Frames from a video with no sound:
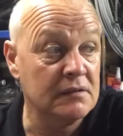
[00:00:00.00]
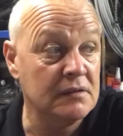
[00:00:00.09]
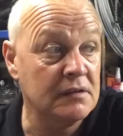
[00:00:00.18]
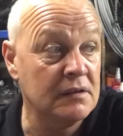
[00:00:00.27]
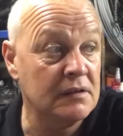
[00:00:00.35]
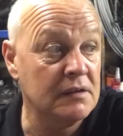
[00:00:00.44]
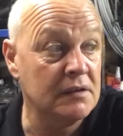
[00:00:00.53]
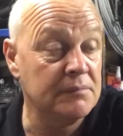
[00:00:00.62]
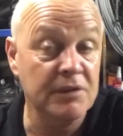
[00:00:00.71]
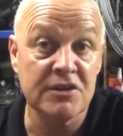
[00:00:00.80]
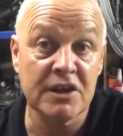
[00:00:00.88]

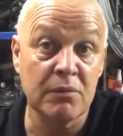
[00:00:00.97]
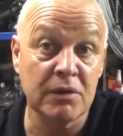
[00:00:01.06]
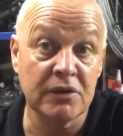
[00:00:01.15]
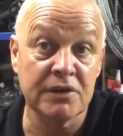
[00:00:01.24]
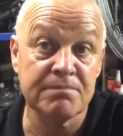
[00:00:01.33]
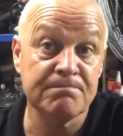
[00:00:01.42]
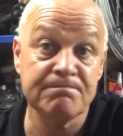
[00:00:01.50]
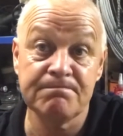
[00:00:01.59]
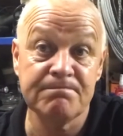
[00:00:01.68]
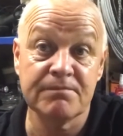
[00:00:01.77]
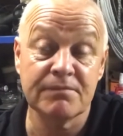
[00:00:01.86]
You say, when
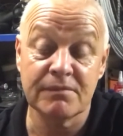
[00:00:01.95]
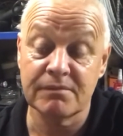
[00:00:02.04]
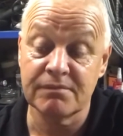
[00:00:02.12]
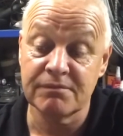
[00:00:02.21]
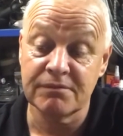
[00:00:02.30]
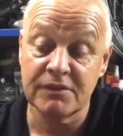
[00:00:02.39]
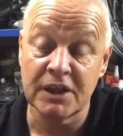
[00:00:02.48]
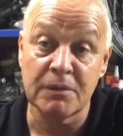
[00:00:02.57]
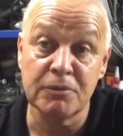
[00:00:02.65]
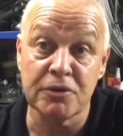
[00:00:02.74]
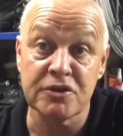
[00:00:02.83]

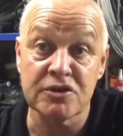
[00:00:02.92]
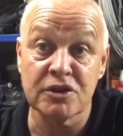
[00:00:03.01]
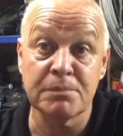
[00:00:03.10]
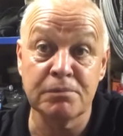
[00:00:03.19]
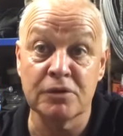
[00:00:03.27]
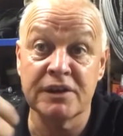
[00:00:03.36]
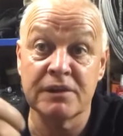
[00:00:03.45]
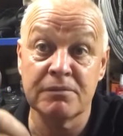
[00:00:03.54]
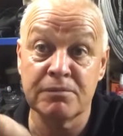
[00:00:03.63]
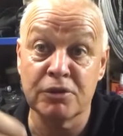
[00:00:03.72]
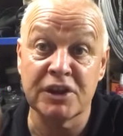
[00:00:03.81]
I'm not just going to
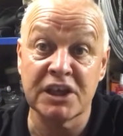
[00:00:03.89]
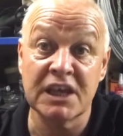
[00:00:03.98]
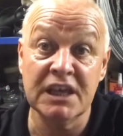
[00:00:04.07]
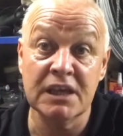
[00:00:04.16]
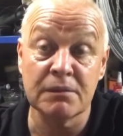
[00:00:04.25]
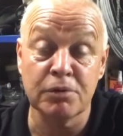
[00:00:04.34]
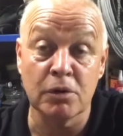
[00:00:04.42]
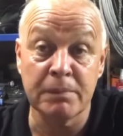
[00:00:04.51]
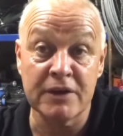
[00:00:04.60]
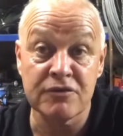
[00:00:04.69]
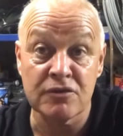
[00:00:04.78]
put the key in and put a
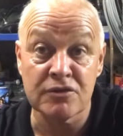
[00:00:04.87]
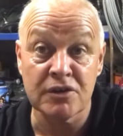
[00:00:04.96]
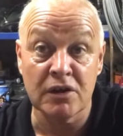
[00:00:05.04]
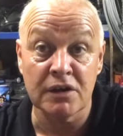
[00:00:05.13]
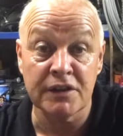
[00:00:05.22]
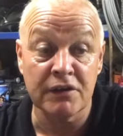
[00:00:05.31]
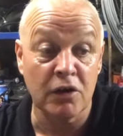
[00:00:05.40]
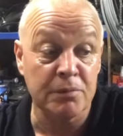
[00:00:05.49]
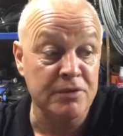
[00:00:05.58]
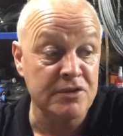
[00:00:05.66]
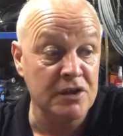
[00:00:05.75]
battery and start it. There are
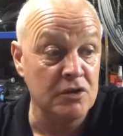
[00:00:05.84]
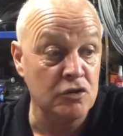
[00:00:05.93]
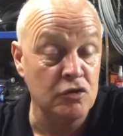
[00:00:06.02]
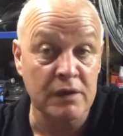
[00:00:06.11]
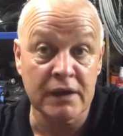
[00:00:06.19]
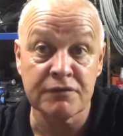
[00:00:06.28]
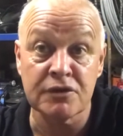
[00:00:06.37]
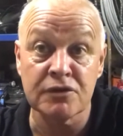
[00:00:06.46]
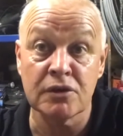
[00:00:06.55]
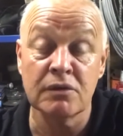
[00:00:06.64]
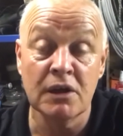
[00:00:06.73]
procedures you have to
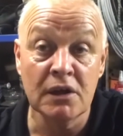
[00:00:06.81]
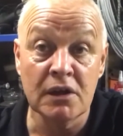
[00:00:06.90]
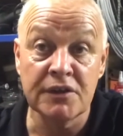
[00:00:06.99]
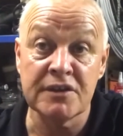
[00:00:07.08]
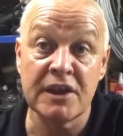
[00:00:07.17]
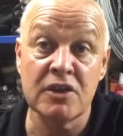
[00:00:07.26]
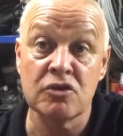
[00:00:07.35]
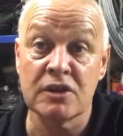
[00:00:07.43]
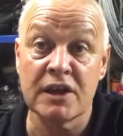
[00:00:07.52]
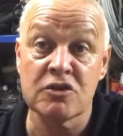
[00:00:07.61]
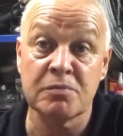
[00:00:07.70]
do. This
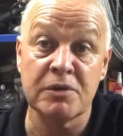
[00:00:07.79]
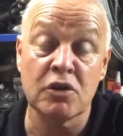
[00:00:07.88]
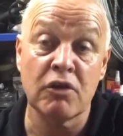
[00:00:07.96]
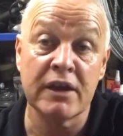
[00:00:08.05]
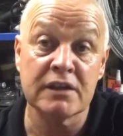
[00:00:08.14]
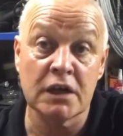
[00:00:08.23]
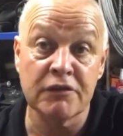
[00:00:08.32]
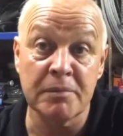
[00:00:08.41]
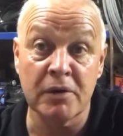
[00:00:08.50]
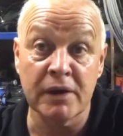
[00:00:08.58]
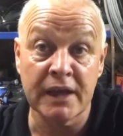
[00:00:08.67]
engine has to be cranked over
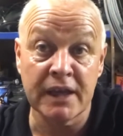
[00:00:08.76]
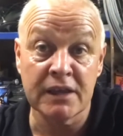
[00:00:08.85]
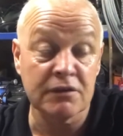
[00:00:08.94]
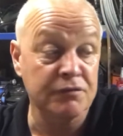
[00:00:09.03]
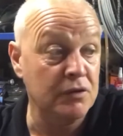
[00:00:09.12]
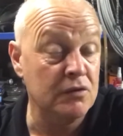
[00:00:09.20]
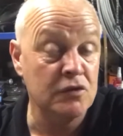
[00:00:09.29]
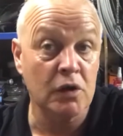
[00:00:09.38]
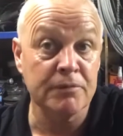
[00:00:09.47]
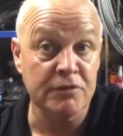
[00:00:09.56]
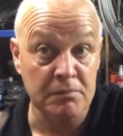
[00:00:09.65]
by hand a few
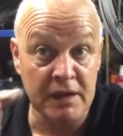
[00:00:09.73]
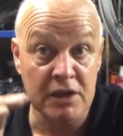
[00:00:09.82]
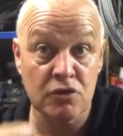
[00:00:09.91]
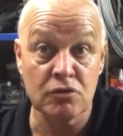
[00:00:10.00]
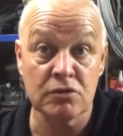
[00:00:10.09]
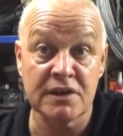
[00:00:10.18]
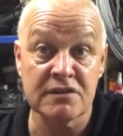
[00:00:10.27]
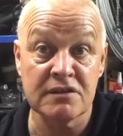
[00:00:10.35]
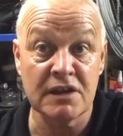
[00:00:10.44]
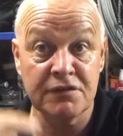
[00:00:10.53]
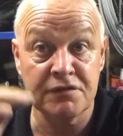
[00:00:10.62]
times and make sure there's
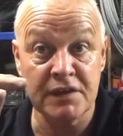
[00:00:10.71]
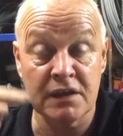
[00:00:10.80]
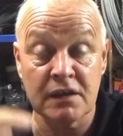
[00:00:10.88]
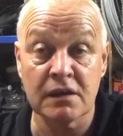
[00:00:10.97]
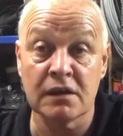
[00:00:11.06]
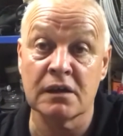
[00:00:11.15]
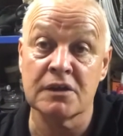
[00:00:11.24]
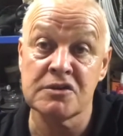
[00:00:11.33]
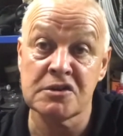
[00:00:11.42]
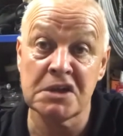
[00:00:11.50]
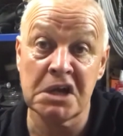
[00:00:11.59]
nothing
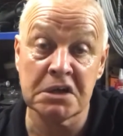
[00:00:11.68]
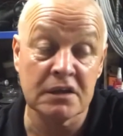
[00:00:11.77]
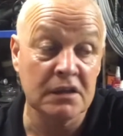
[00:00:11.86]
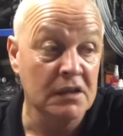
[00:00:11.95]
stuck.